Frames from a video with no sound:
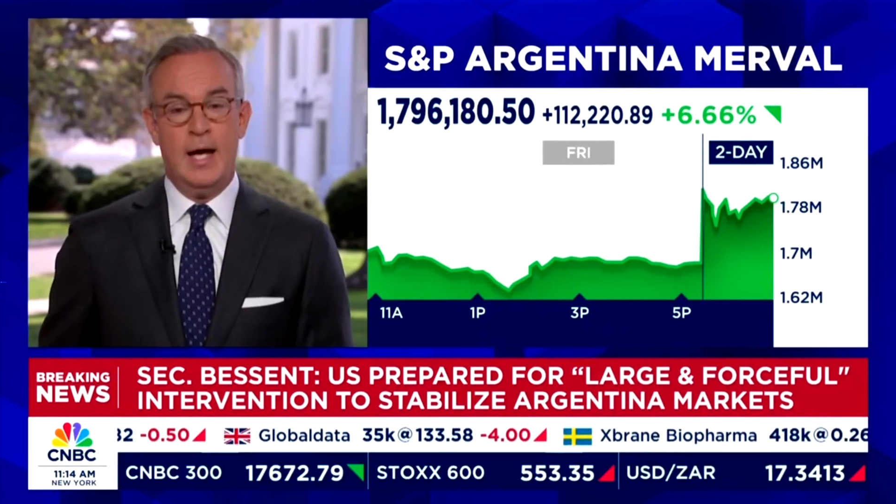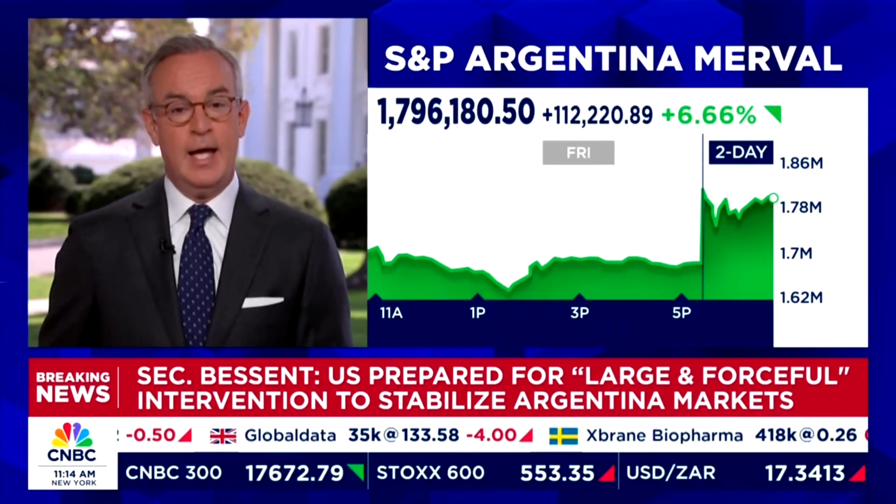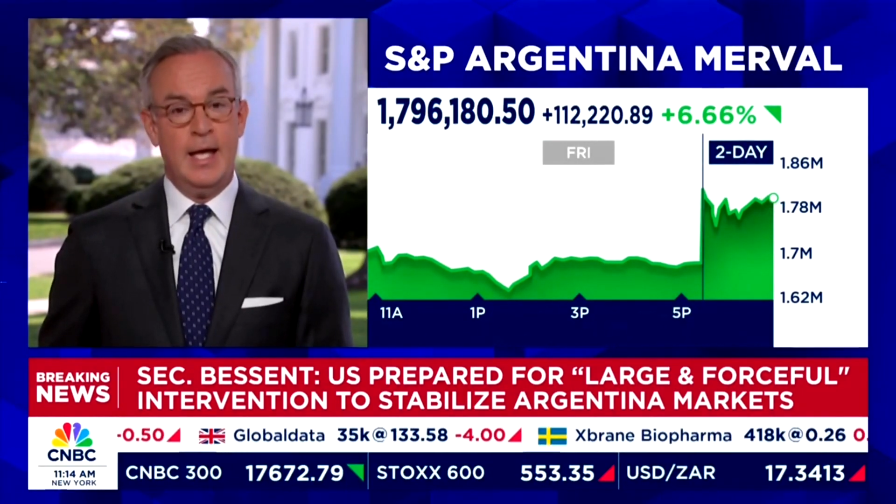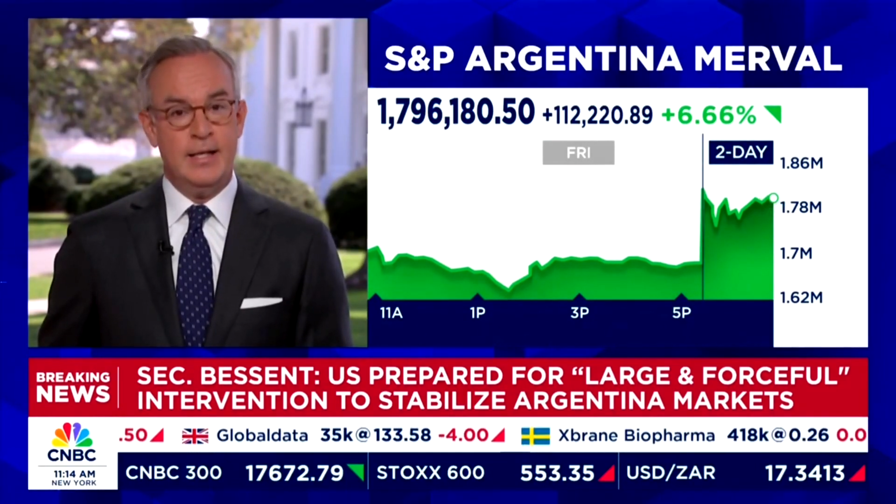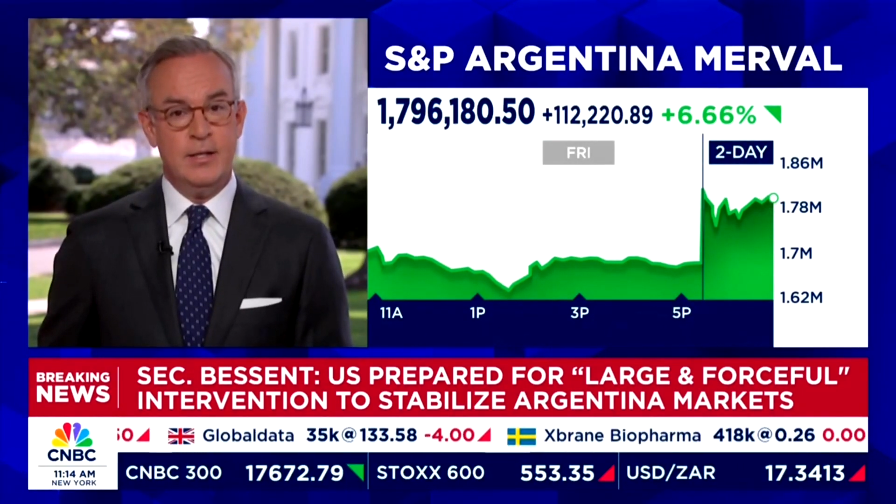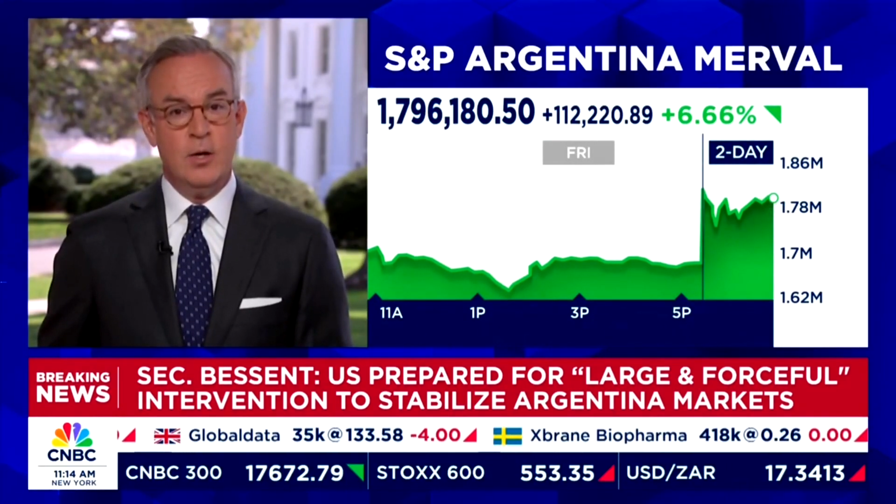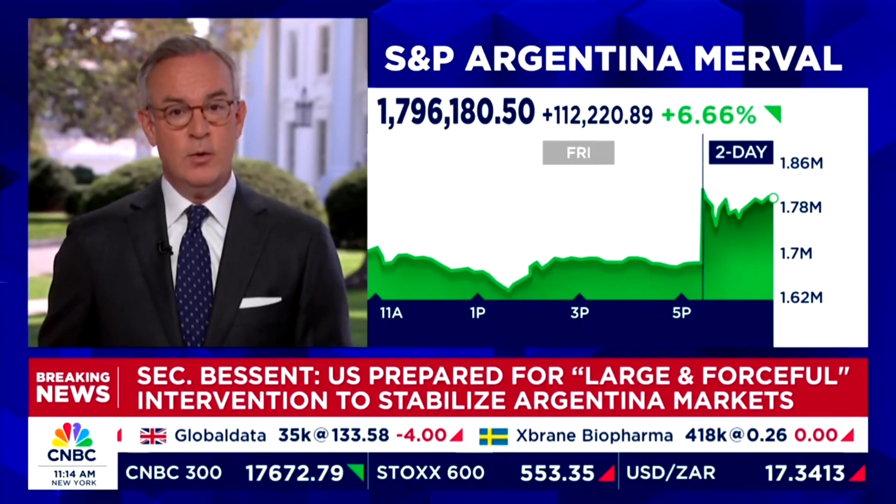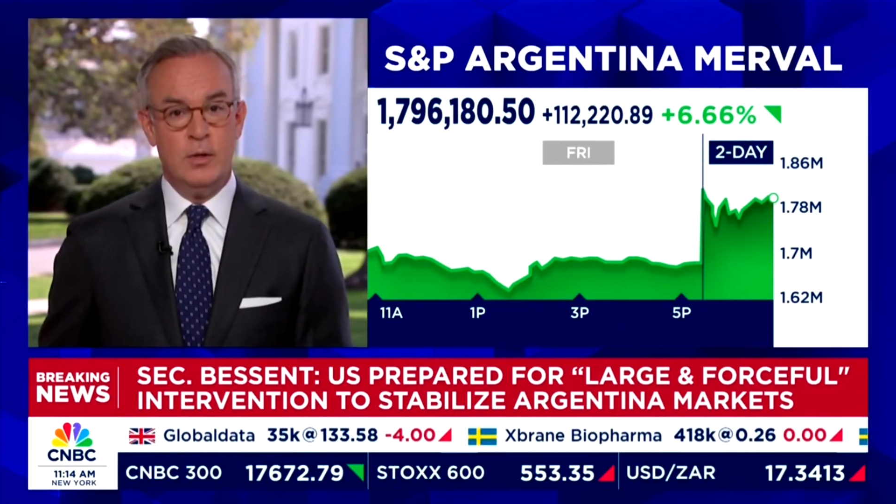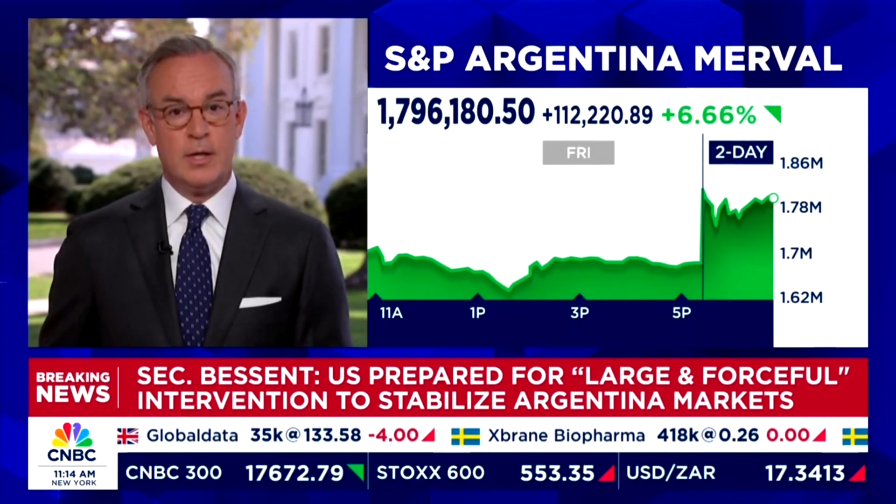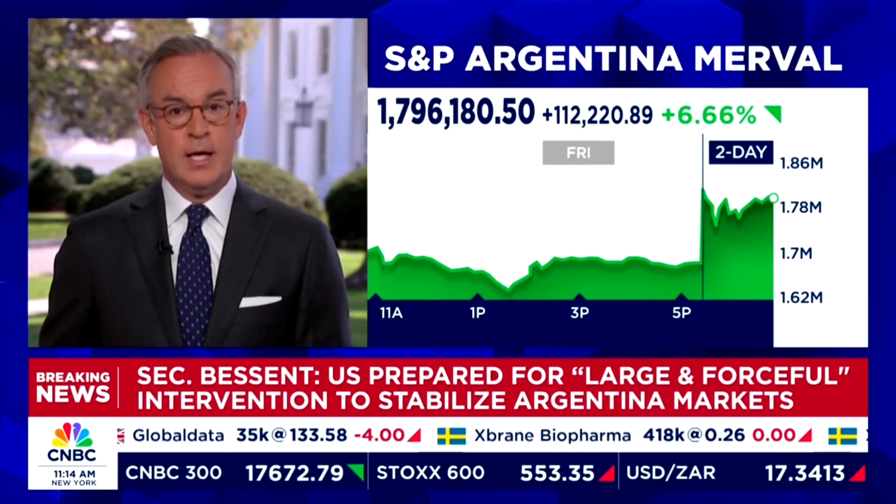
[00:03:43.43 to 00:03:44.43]
And, you
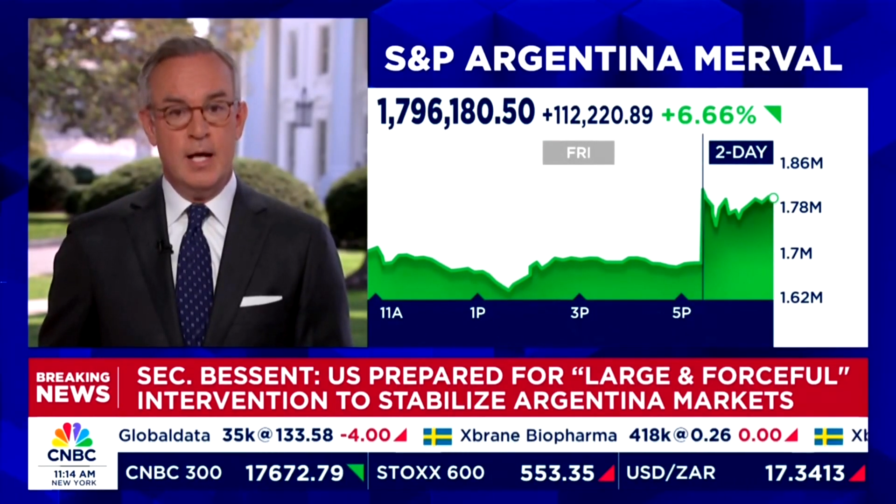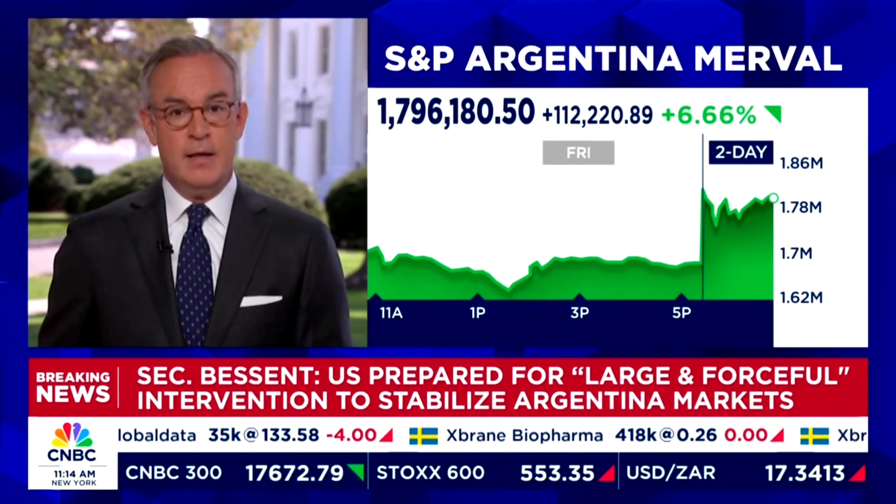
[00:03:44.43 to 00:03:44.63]
know, look,